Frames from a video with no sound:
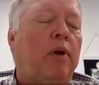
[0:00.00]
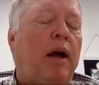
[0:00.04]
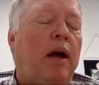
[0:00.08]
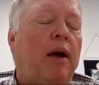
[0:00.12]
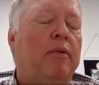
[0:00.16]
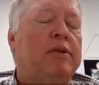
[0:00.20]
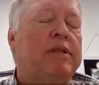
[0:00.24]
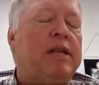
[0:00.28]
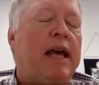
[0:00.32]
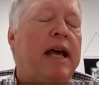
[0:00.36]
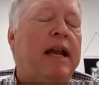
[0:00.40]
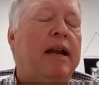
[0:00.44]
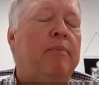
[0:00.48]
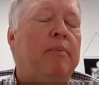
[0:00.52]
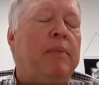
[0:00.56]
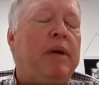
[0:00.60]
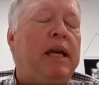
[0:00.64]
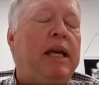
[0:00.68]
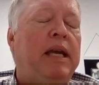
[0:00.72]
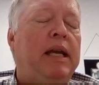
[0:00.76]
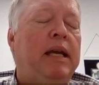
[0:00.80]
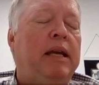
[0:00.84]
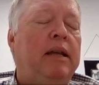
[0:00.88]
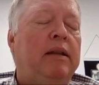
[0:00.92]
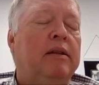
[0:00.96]
I was at a
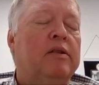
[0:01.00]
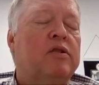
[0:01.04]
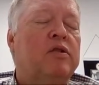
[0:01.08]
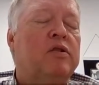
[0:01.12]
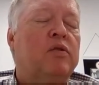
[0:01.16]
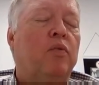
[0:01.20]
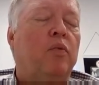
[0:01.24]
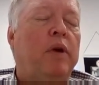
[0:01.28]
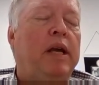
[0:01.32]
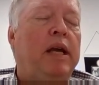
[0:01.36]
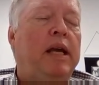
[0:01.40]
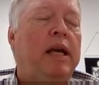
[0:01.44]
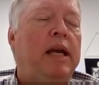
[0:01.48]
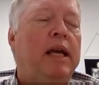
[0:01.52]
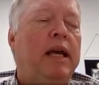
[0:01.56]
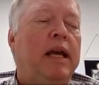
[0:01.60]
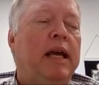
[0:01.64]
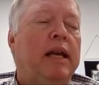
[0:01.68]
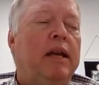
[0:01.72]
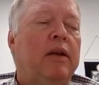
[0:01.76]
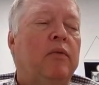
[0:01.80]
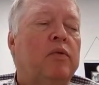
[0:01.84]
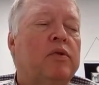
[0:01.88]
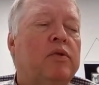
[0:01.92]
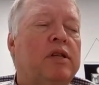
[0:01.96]
meeting this week
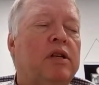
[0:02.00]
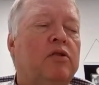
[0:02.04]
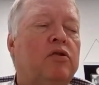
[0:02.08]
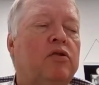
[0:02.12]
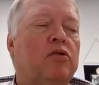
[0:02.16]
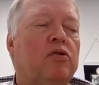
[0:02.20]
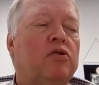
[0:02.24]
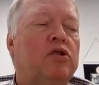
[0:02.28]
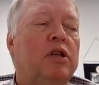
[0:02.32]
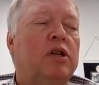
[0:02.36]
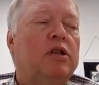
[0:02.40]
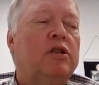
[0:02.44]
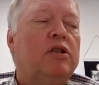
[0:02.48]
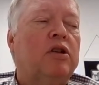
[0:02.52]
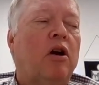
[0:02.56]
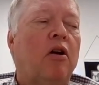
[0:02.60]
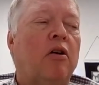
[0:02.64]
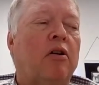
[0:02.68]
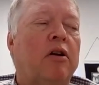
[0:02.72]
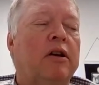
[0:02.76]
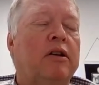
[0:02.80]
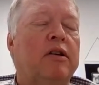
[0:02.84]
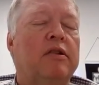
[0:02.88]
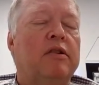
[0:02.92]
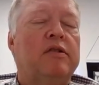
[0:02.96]
and it was interesting
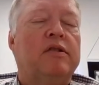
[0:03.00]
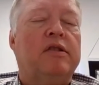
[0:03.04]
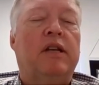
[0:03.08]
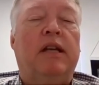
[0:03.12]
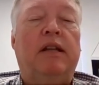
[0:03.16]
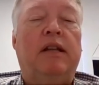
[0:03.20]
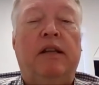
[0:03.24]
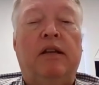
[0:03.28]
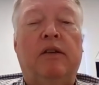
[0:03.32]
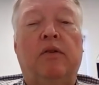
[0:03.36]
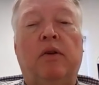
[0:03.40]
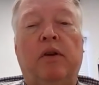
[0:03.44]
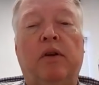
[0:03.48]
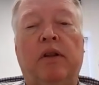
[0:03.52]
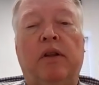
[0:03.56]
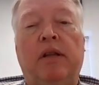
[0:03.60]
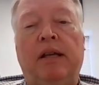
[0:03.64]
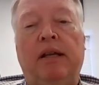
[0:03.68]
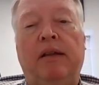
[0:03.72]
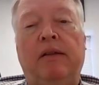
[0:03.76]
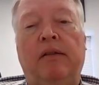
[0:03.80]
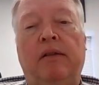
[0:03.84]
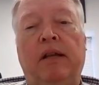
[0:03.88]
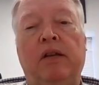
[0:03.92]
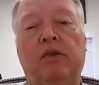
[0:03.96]
talking to in the,
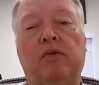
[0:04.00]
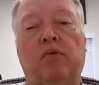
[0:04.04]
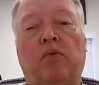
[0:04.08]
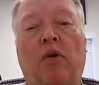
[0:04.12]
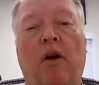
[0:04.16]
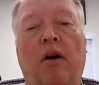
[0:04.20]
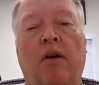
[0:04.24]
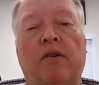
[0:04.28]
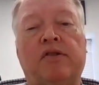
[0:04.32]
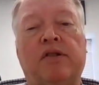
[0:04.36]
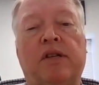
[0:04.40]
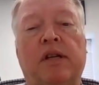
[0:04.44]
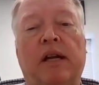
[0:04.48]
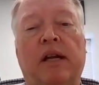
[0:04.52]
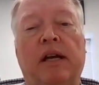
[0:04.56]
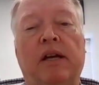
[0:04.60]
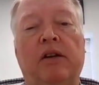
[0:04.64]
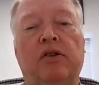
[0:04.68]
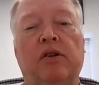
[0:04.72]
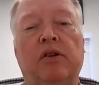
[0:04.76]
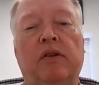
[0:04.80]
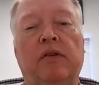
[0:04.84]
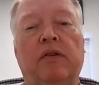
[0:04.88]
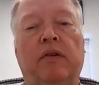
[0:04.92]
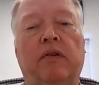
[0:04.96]
the, these were Austin
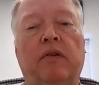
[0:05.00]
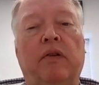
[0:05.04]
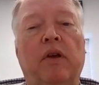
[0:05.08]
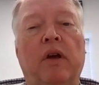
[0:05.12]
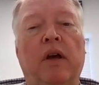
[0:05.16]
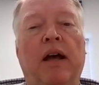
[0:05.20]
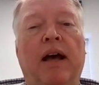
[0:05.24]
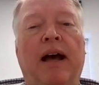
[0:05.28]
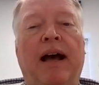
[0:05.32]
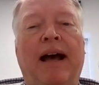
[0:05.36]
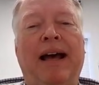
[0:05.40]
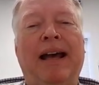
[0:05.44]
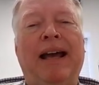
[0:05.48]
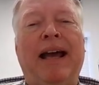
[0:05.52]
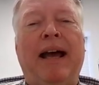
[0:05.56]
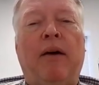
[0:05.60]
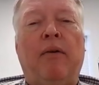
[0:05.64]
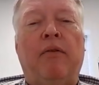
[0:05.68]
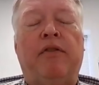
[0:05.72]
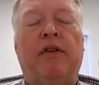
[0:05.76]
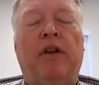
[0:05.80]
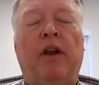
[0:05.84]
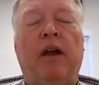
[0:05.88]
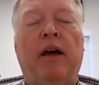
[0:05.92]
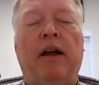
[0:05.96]
agents. I hang
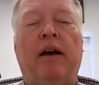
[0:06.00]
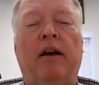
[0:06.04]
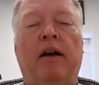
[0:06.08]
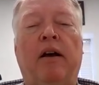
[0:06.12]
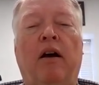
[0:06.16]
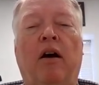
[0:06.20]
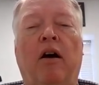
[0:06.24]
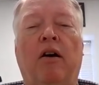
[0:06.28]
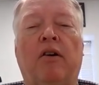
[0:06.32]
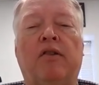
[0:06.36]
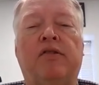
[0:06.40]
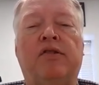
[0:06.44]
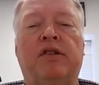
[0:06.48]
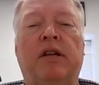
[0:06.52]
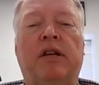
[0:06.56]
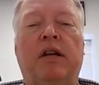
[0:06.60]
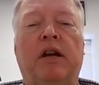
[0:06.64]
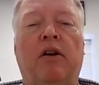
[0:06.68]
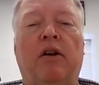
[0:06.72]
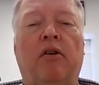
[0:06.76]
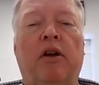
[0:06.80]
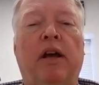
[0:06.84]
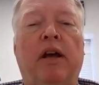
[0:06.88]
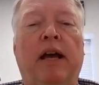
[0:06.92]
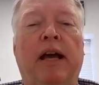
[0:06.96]
out with a lot of Austin
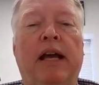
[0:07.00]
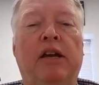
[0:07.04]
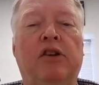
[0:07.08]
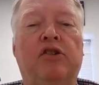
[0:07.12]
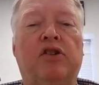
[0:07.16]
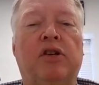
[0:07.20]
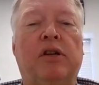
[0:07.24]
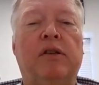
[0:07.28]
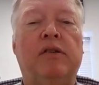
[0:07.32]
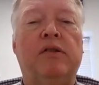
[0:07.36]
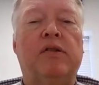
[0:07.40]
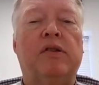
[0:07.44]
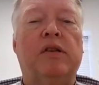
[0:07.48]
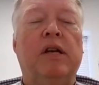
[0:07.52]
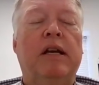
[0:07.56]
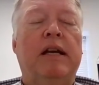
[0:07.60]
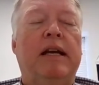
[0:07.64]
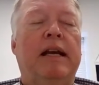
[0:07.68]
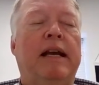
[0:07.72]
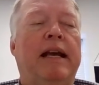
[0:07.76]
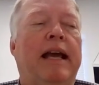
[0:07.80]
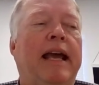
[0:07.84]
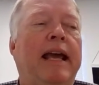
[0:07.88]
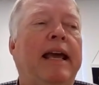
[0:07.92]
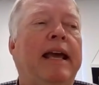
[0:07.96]
area agents
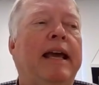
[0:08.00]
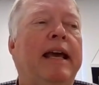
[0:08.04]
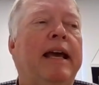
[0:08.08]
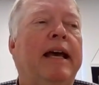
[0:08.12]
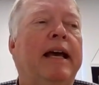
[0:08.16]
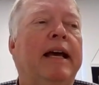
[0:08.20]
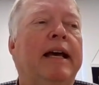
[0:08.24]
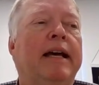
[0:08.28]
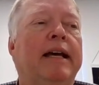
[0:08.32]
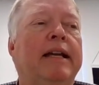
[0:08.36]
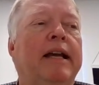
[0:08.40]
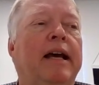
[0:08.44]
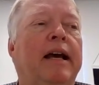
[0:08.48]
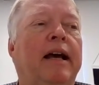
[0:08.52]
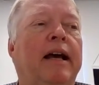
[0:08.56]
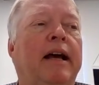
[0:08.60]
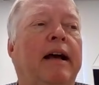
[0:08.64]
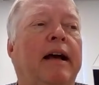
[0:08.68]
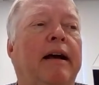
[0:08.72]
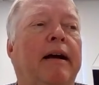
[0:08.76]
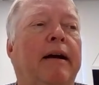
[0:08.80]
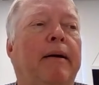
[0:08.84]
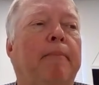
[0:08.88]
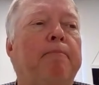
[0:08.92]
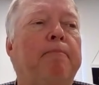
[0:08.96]
and
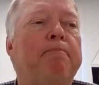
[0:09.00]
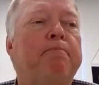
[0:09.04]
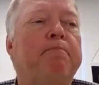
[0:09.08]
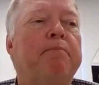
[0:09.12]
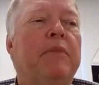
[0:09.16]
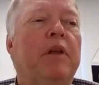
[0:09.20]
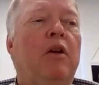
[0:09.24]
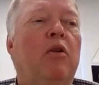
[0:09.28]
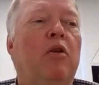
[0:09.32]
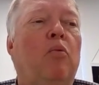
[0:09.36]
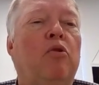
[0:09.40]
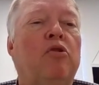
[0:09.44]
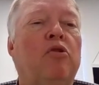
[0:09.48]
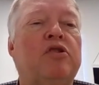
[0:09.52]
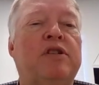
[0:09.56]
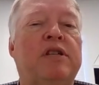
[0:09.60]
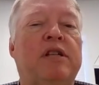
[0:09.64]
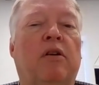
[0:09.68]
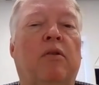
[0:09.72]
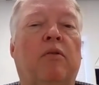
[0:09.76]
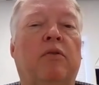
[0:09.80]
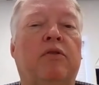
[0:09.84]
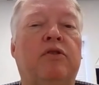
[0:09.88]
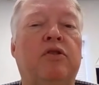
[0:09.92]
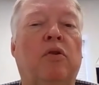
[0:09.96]
um, we're
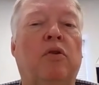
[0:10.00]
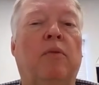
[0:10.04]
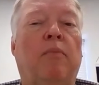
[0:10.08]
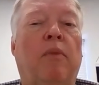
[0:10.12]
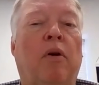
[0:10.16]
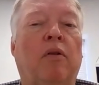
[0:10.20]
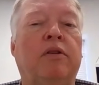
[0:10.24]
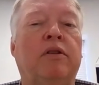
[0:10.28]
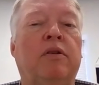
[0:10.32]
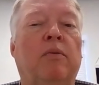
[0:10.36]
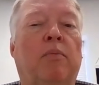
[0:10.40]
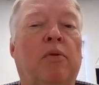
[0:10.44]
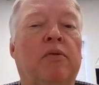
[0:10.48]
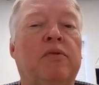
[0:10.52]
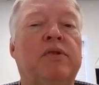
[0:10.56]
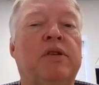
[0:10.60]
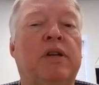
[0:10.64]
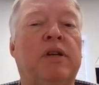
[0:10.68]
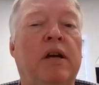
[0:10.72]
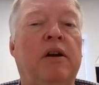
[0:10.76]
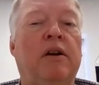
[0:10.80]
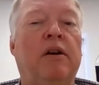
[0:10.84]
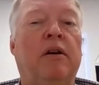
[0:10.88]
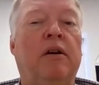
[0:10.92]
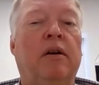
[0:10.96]
still doing multiples
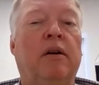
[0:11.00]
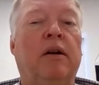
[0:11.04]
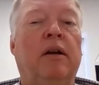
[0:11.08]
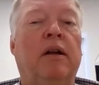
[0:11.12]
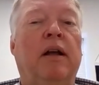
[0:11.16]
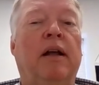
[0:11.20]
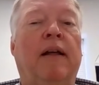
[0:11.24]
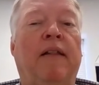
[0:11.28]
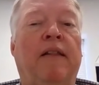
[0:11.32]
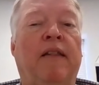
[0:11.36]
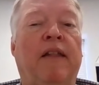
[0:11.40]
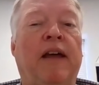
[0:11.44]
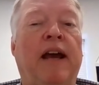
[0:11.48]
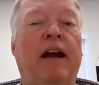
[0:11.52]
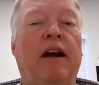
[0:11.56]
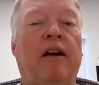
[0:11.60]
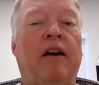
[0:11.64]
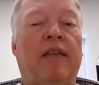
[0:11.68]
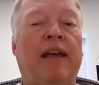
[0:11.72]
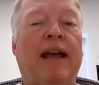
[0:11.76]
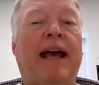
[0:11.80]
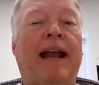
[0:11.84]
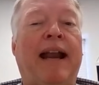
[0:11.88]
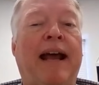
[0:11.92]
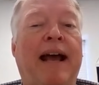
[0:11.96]
here.
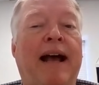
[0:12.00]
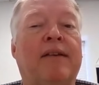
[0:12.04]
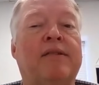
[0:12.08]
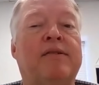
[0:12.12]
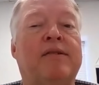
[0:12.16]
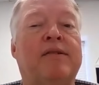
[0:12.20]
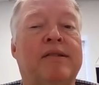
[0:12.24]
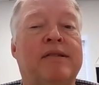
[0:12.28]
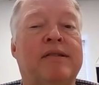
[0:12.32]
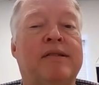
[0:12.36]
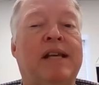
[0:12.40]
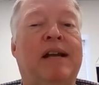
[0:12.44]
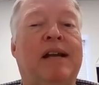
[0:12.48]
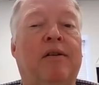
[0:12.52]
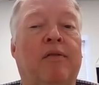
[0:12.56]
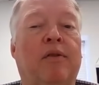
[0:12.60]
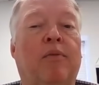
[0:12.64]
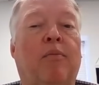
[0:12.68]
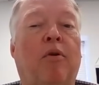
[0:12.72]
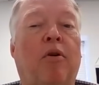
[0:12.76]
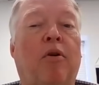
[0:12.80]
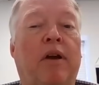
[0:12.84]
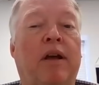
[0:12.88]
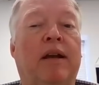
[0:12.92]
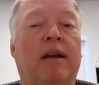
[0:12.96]
There, they got houses sitting on
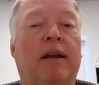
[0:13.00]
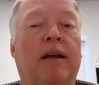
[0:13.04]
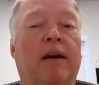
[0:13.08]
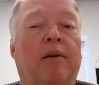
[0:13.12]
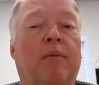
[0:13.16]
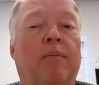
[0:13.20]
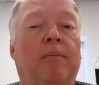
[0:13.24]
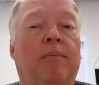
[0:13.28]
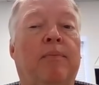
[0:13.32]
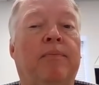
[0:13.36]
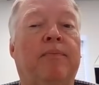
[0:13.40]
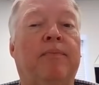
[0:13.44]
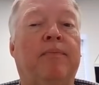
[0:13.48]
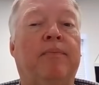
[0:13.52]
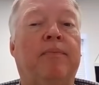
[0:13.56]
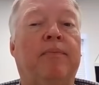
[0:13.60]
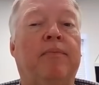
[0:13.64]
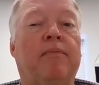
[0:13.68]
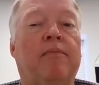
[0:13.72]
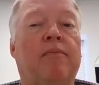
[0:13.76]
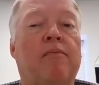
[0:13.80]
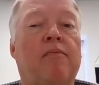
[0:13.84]
the market now.